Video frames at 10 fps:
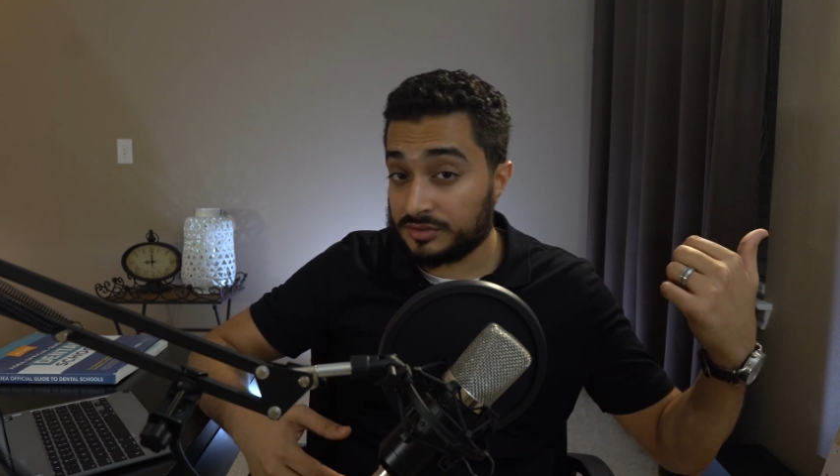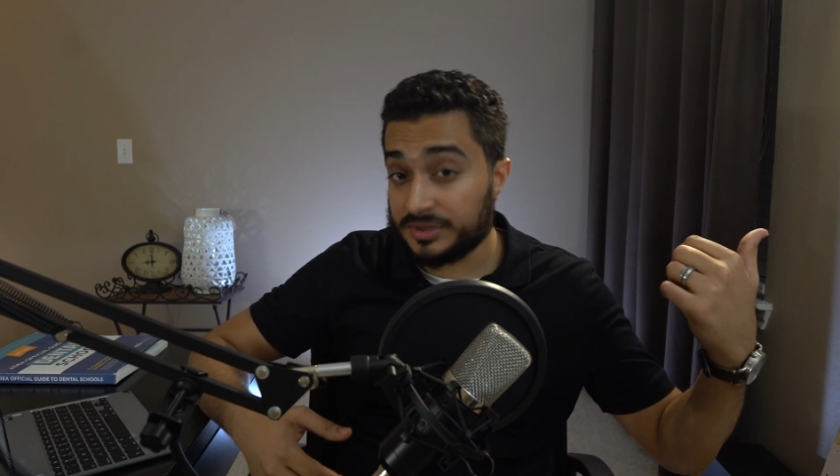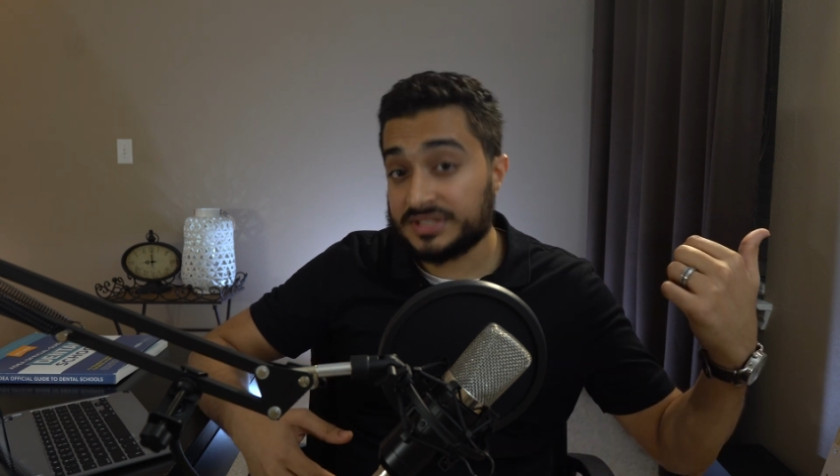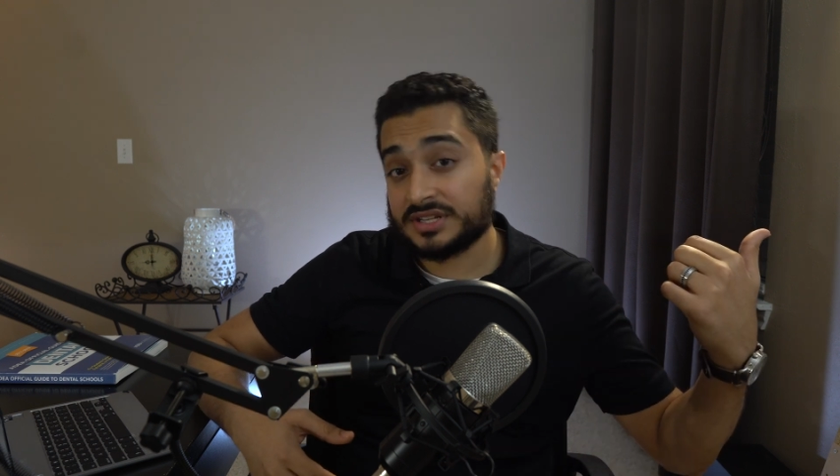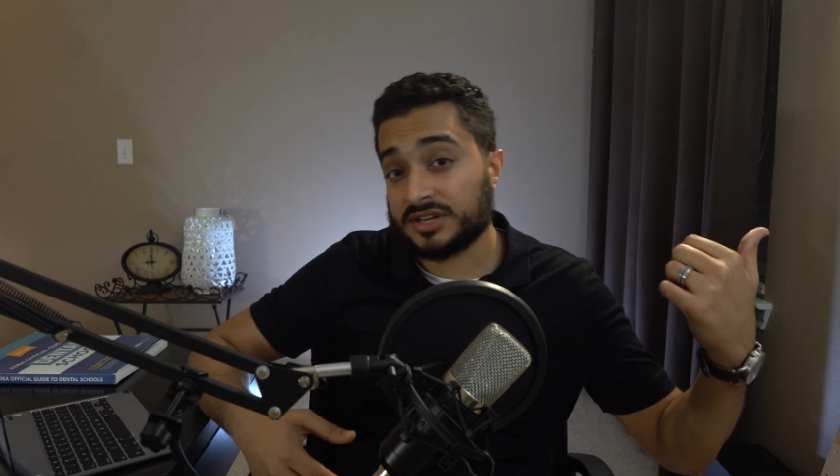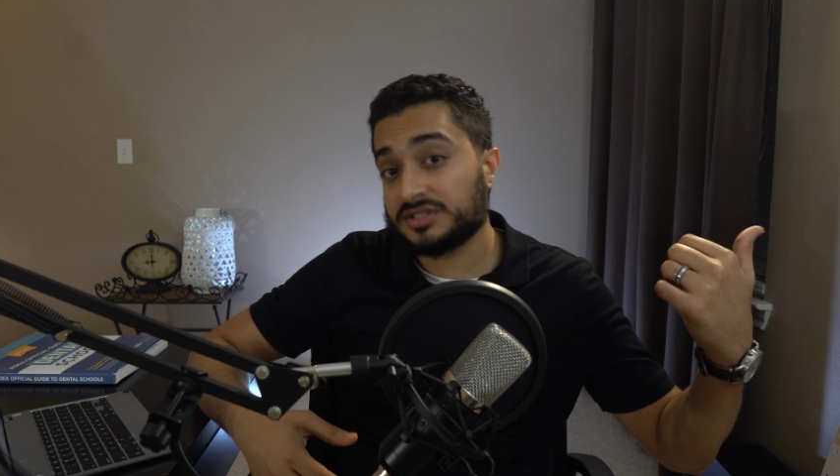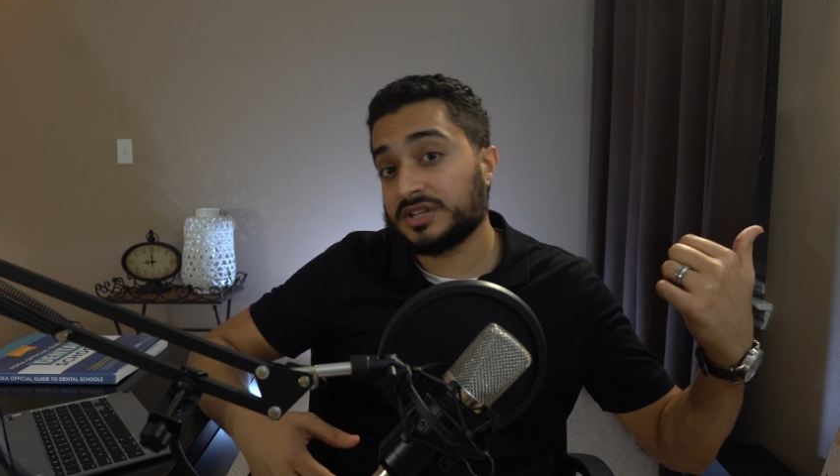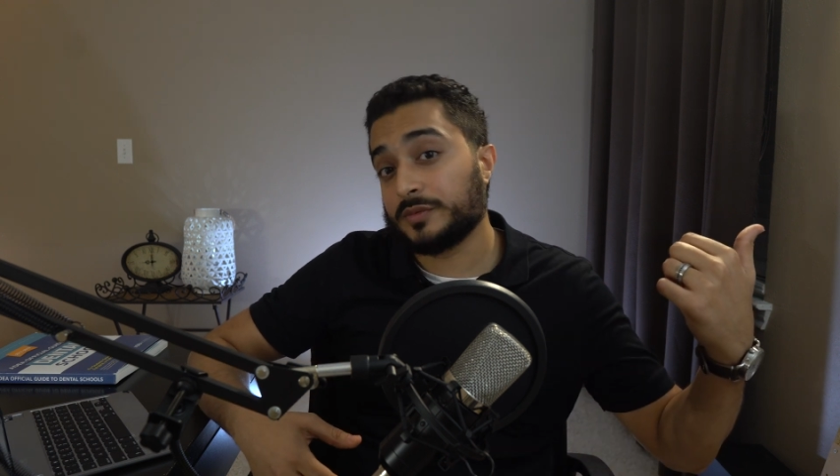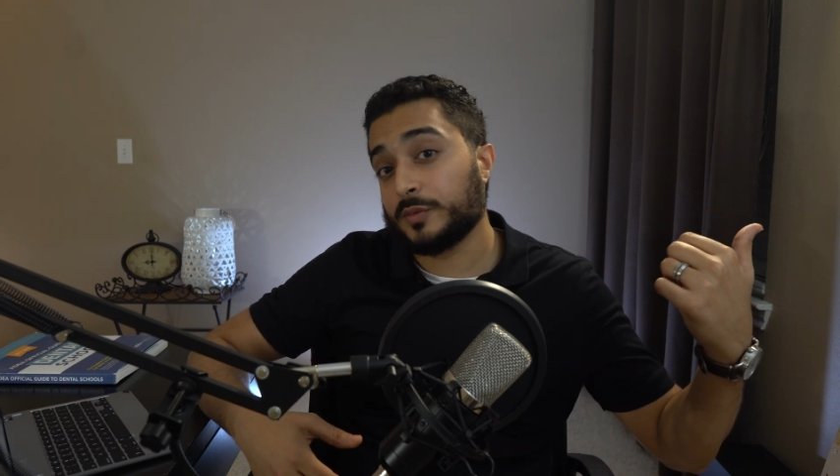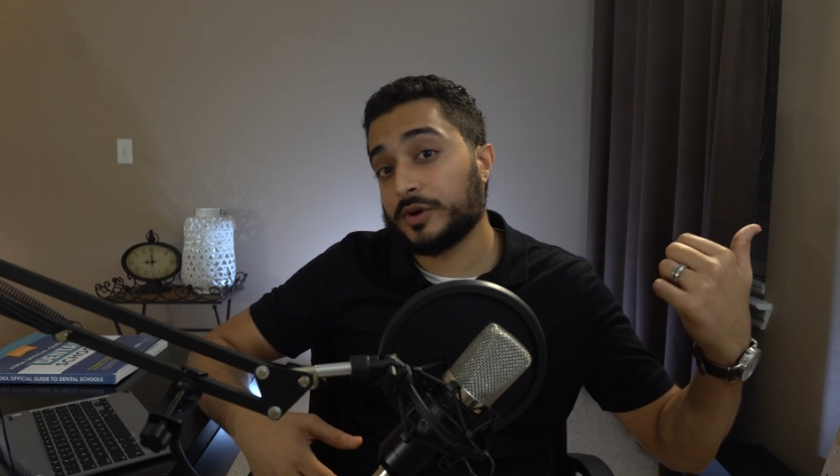three sections
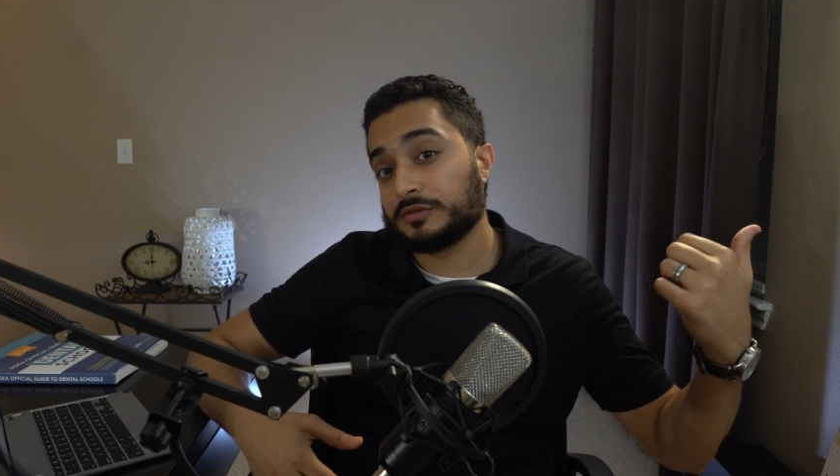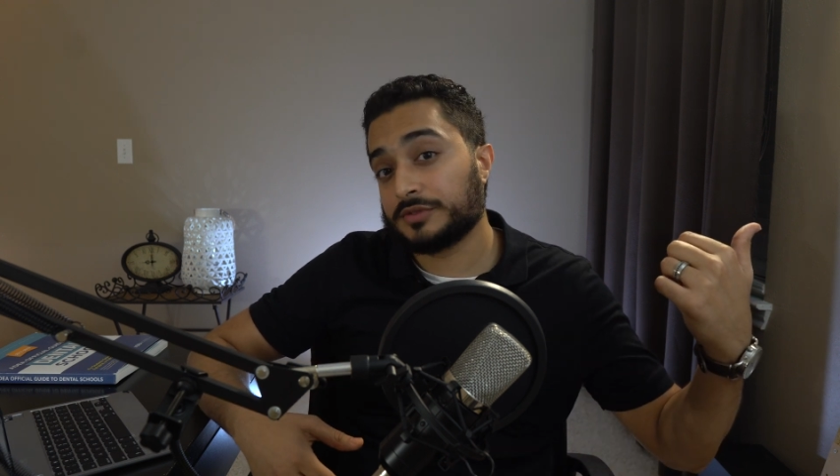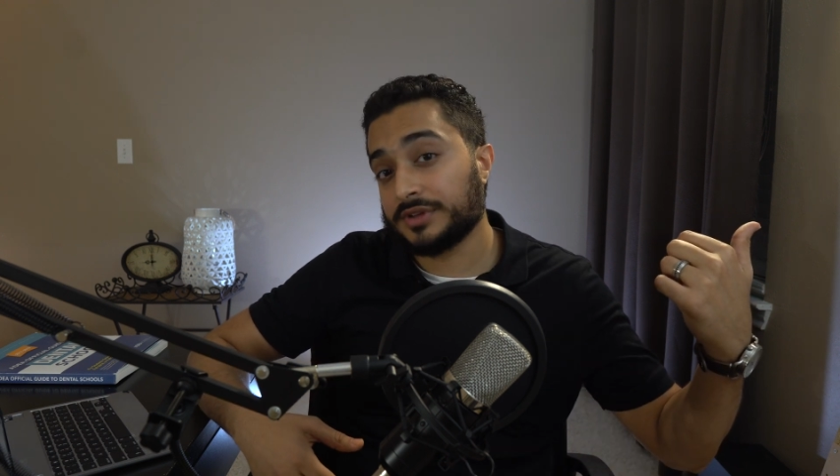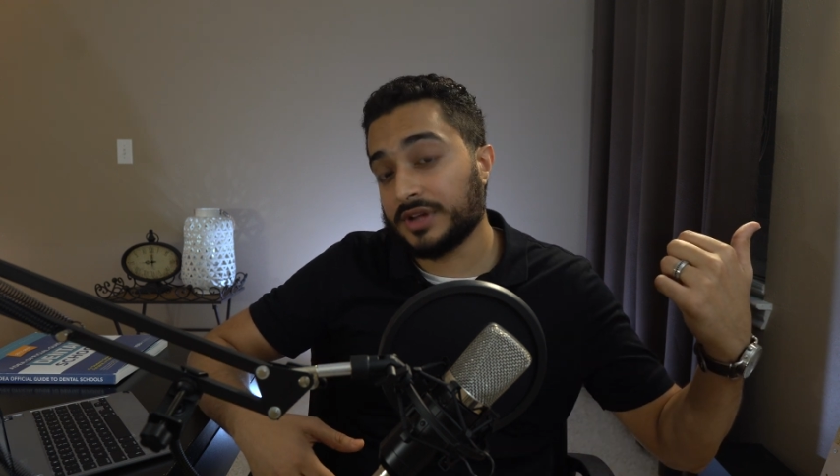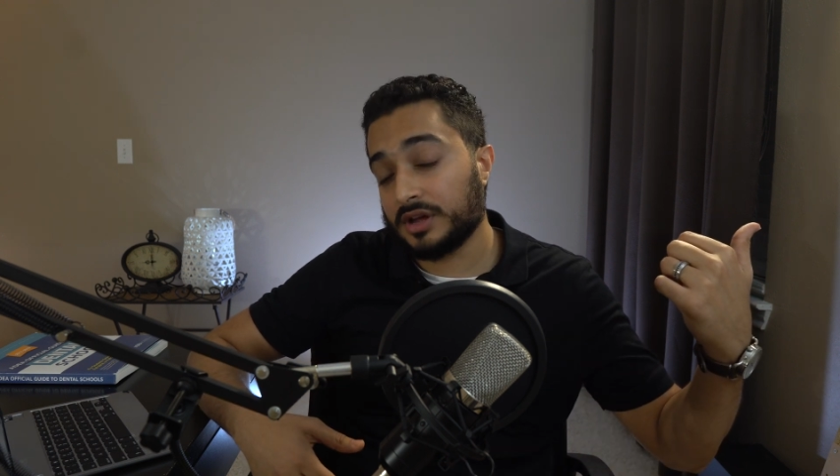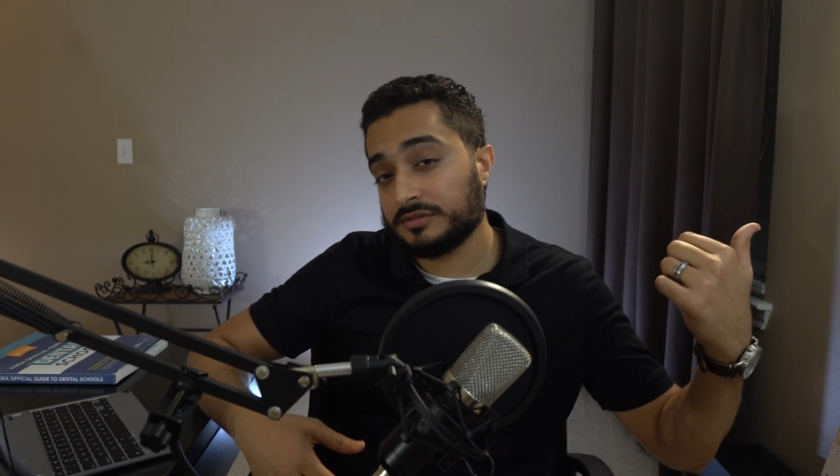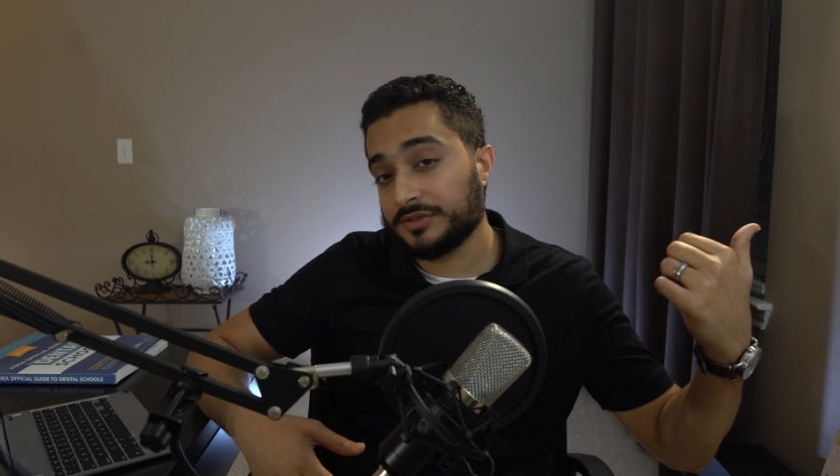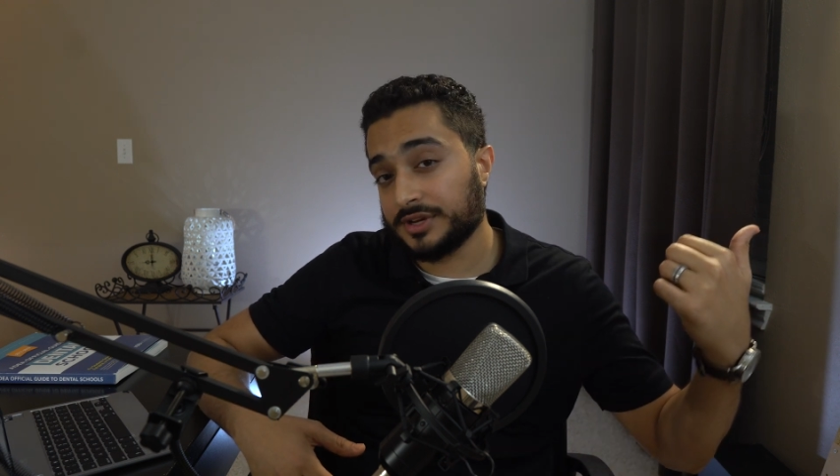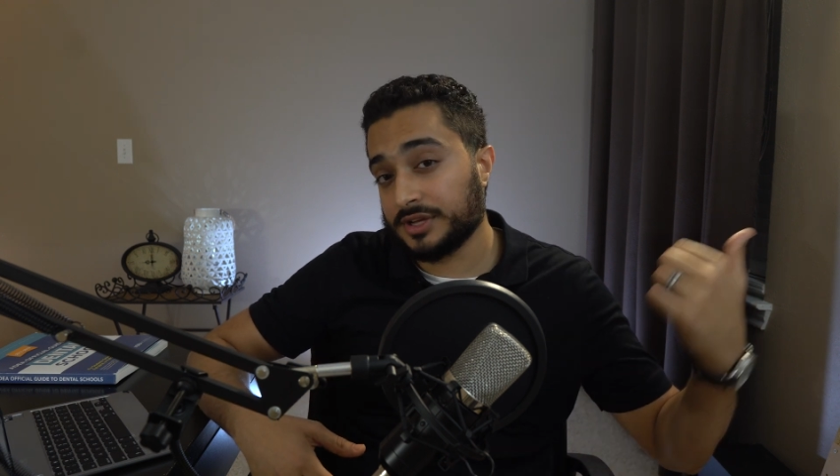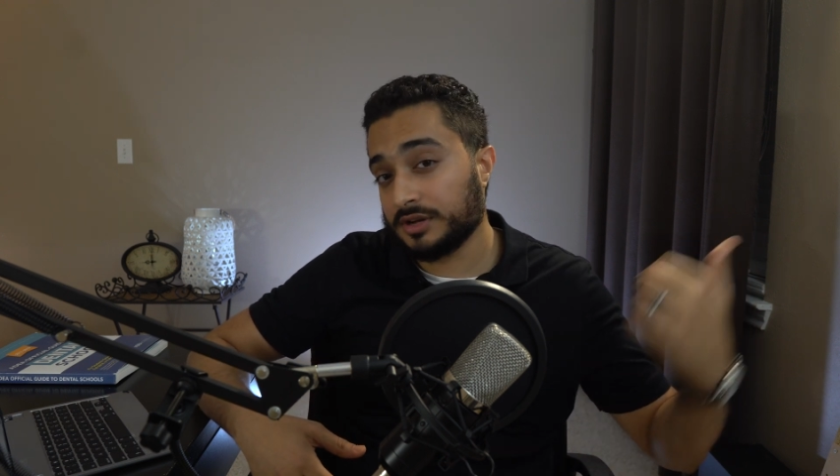that we went over in the other
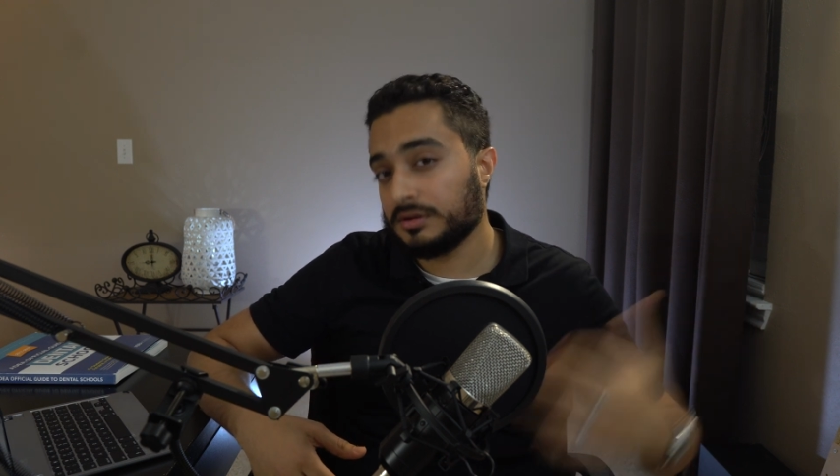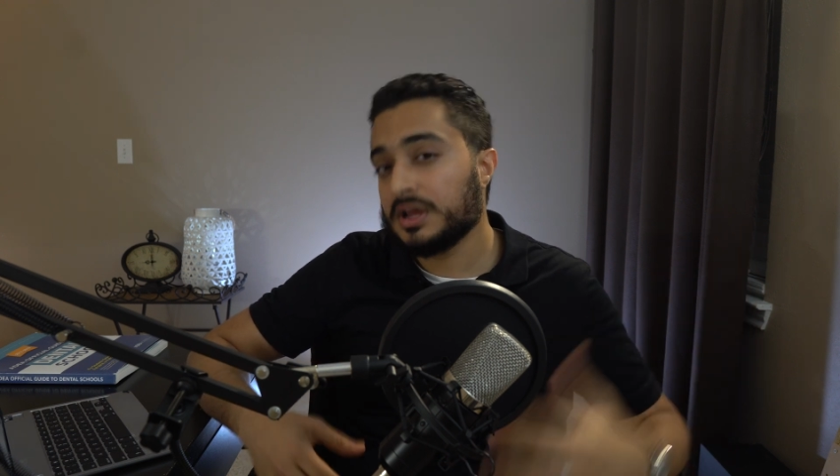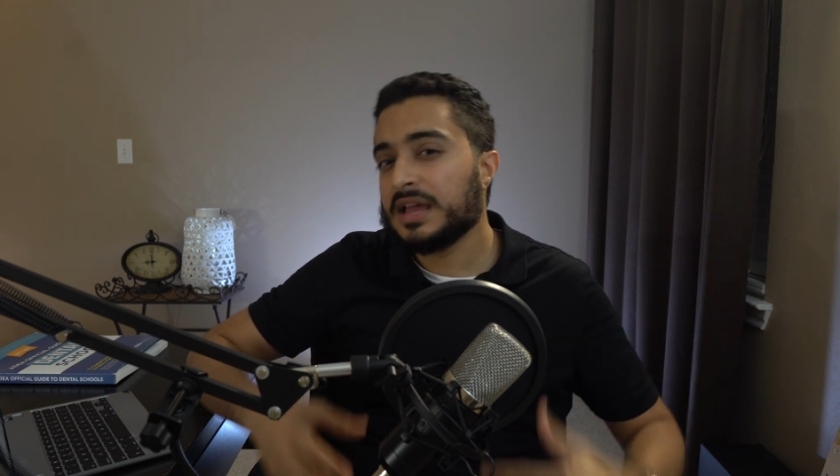video,